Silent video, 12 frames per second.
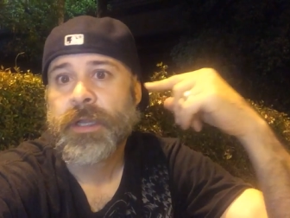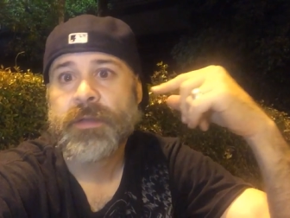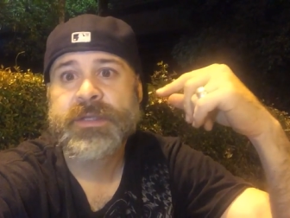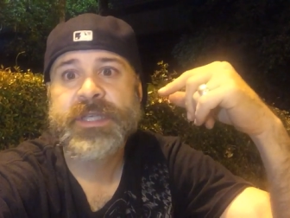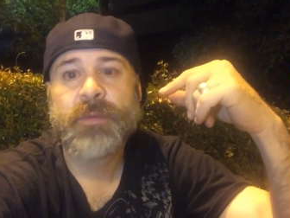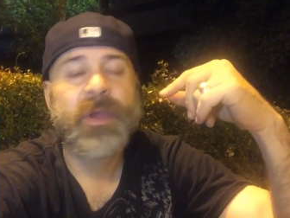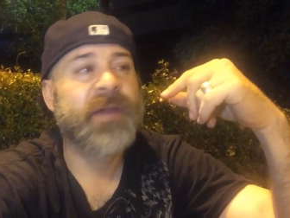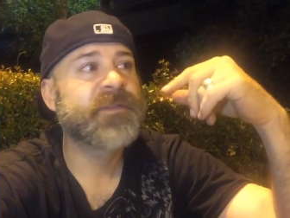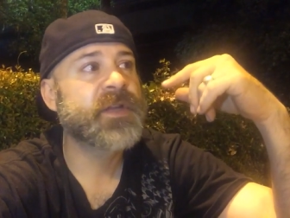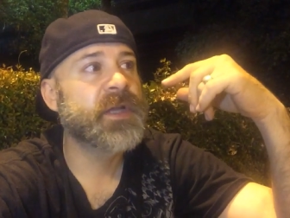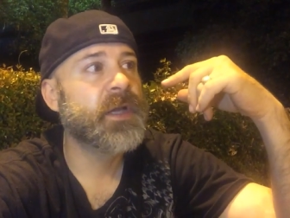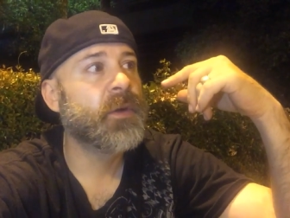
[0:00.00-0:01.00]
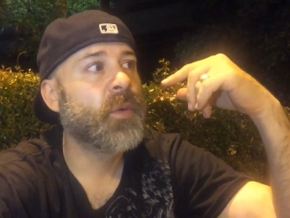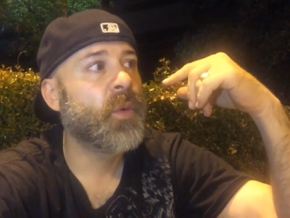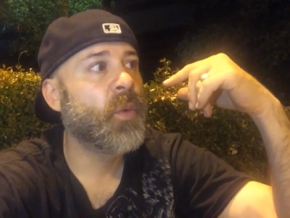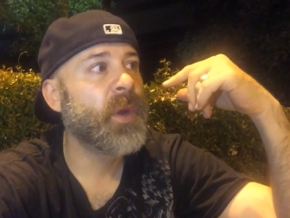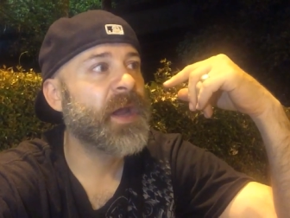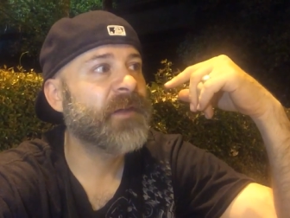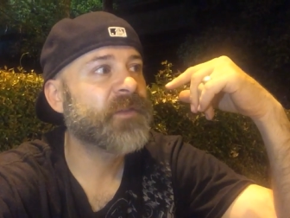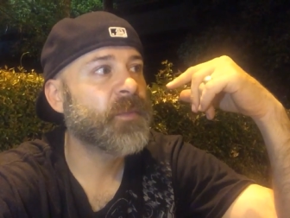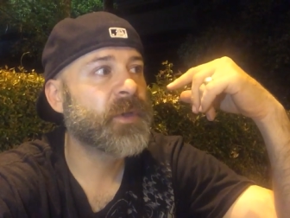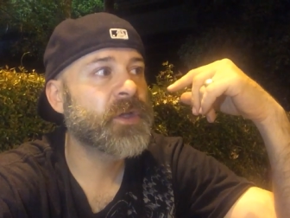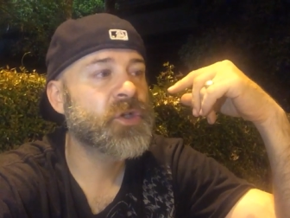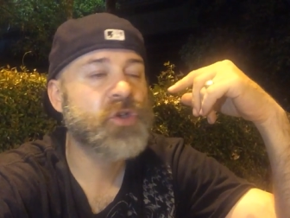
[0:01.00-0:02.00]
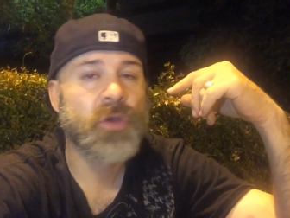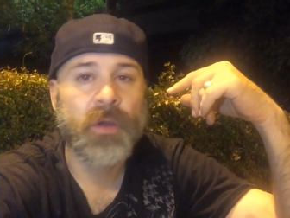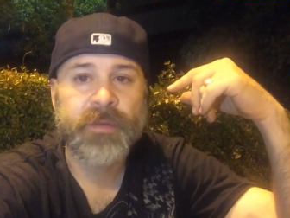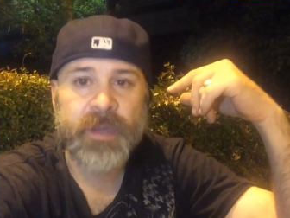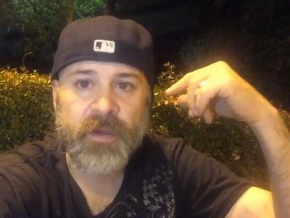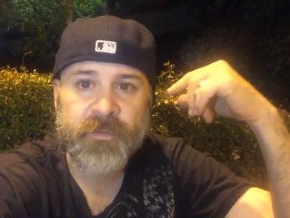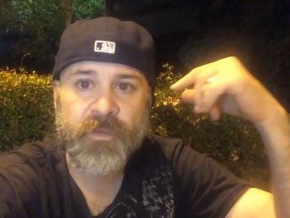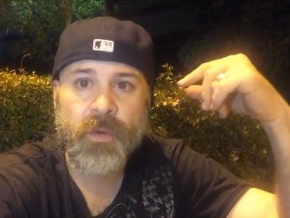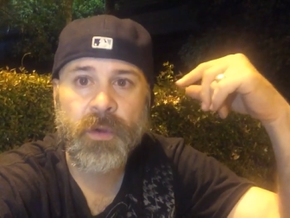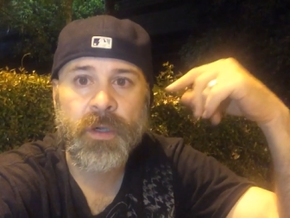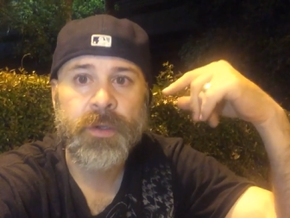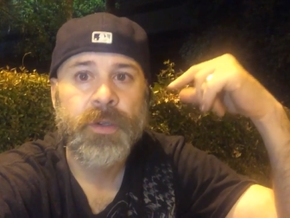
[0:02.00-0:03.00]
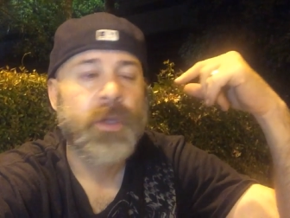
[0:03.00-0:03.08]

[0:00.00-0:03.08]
You see, we have to control, therefore,